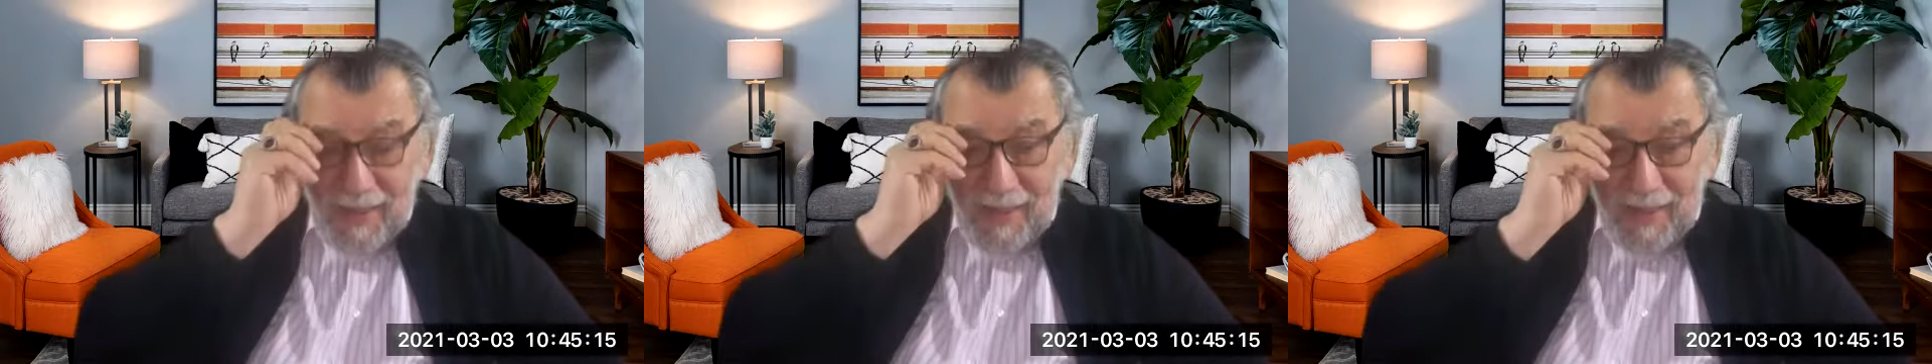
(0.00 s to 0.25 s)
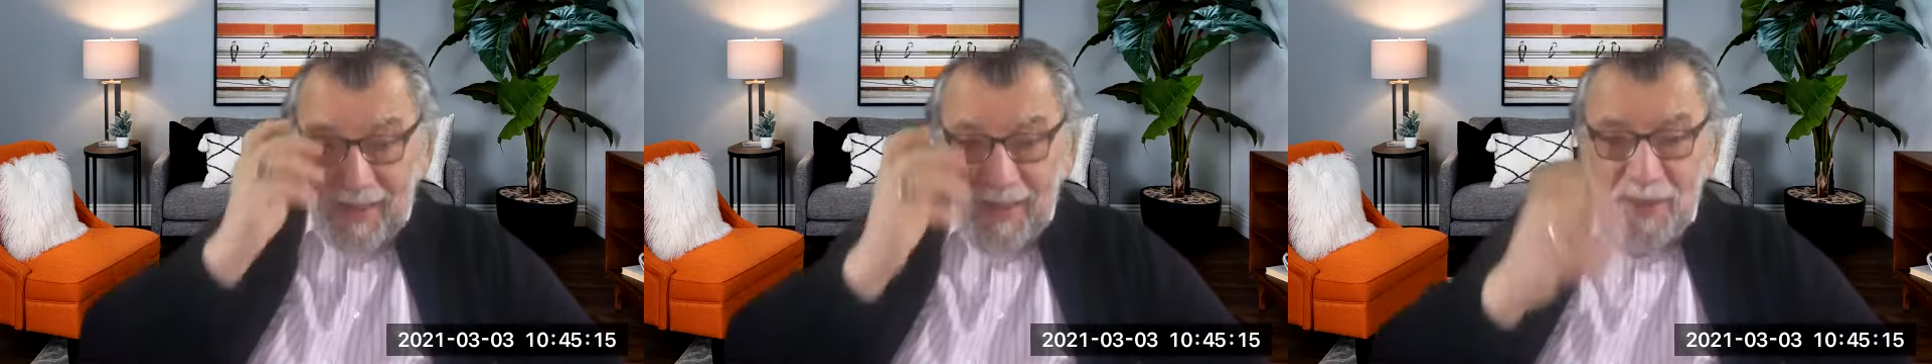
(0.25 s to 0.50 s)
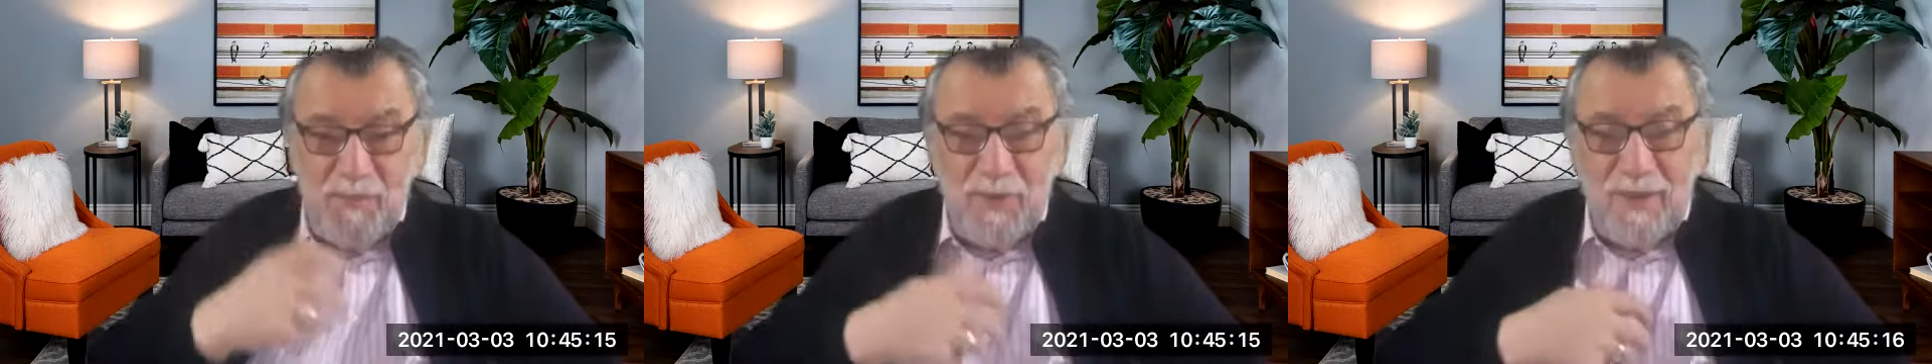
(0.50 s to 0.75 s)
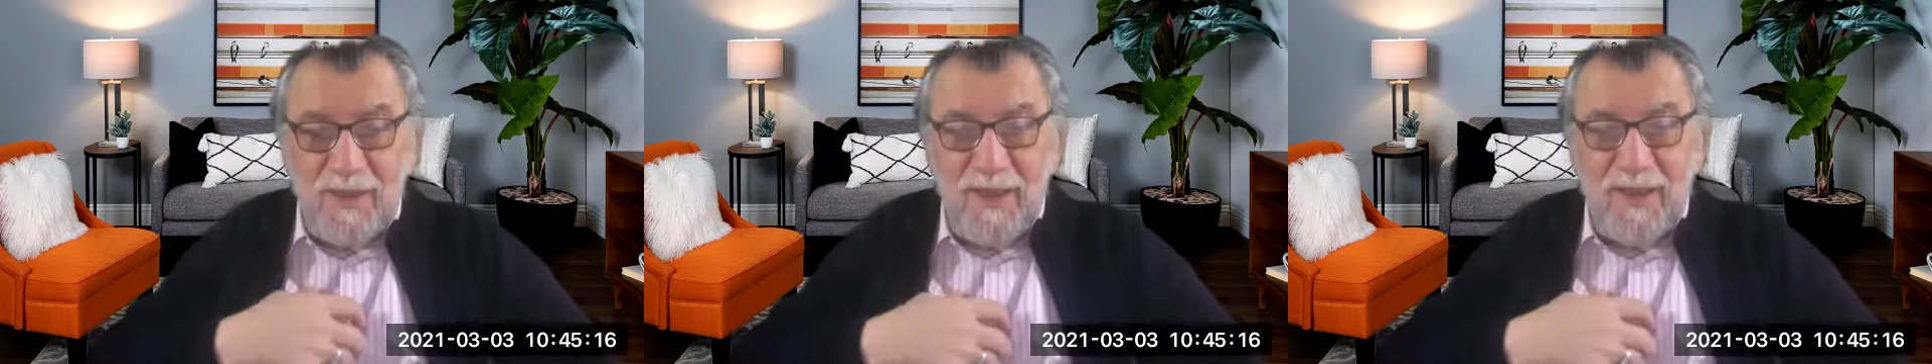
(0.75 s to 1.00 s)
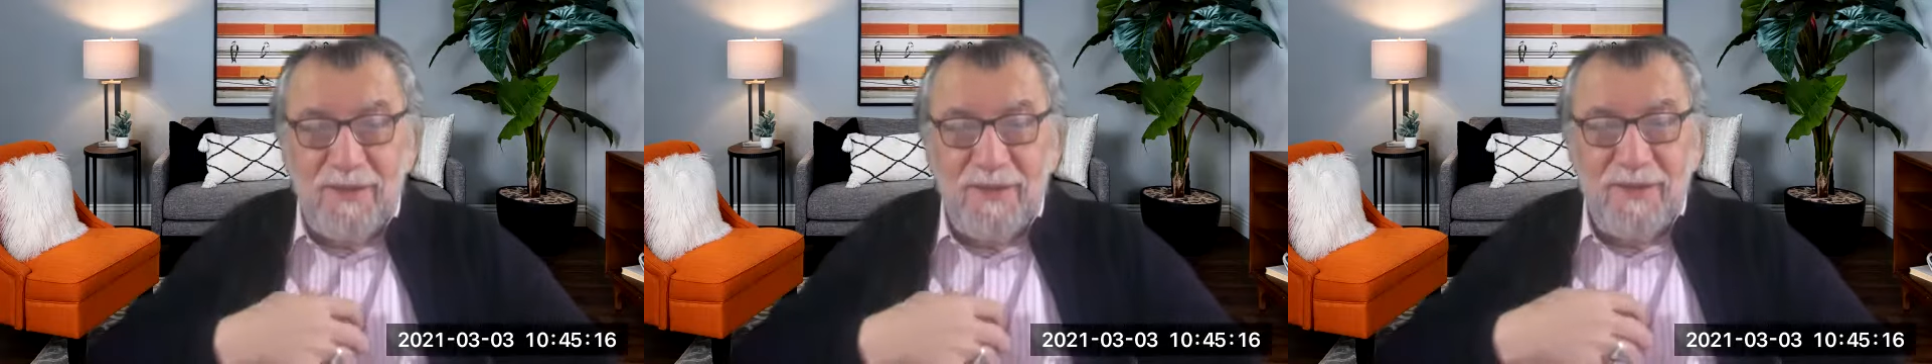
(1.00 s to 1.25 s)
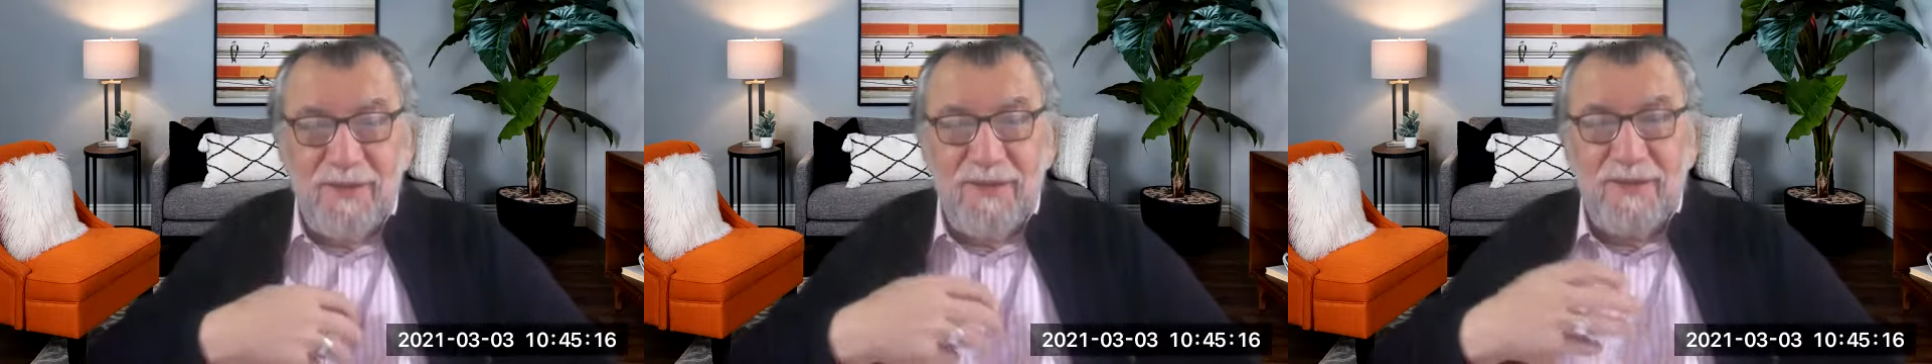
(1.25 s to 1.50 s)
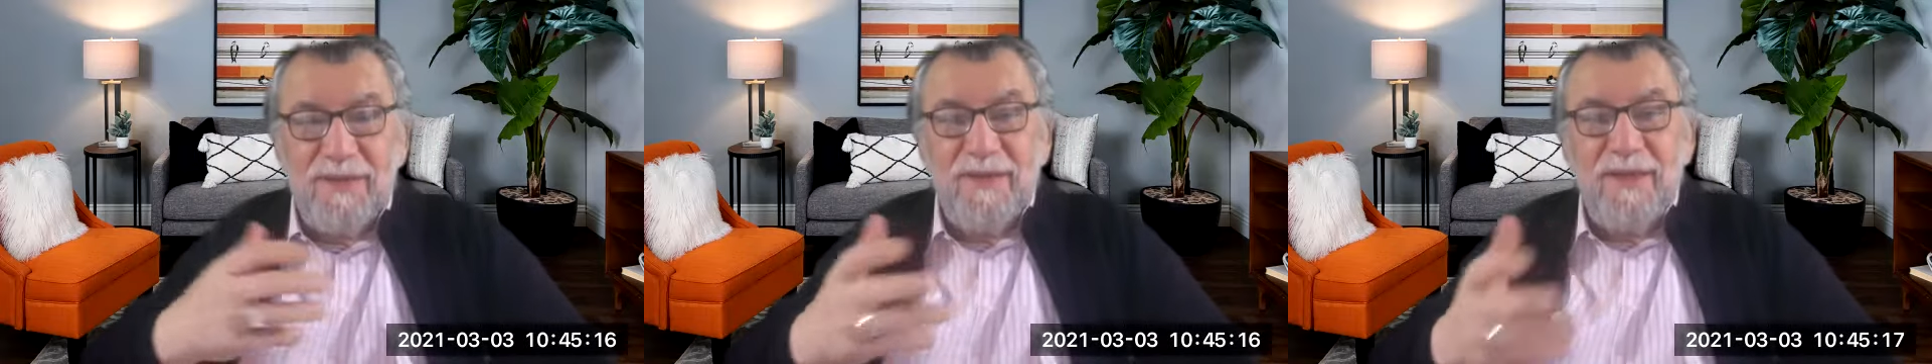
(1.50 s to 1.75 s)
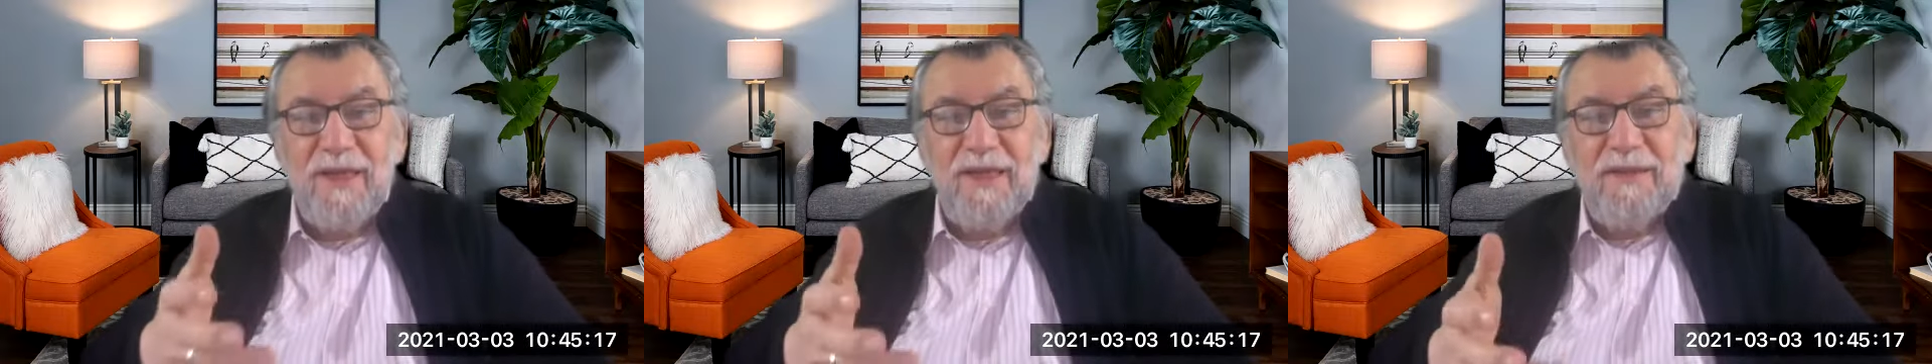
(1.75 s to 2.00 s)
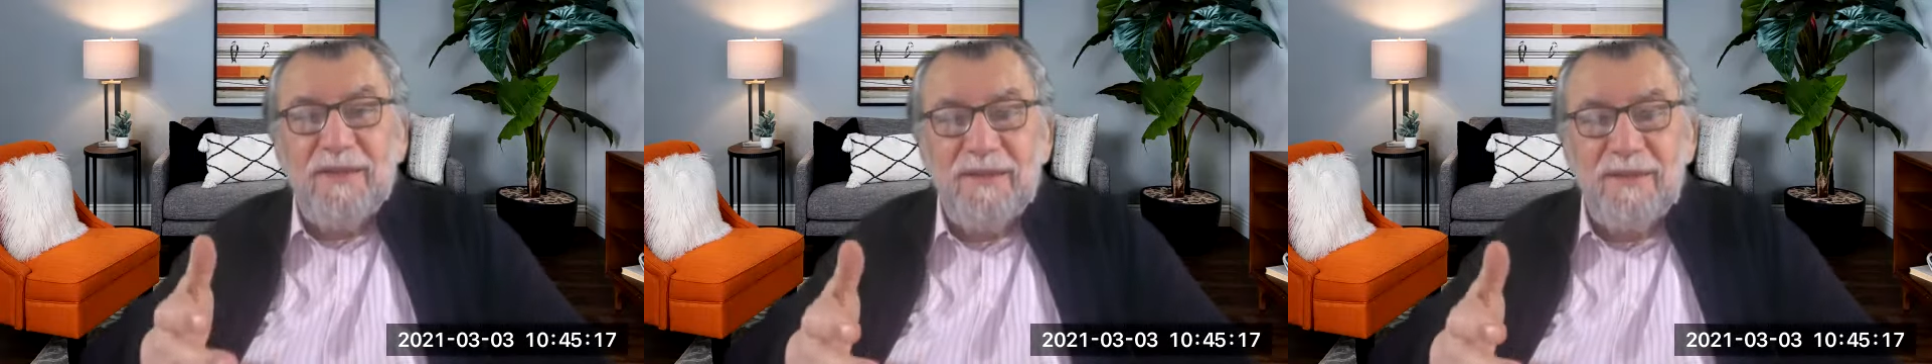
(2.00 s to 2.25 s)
I am in a constant state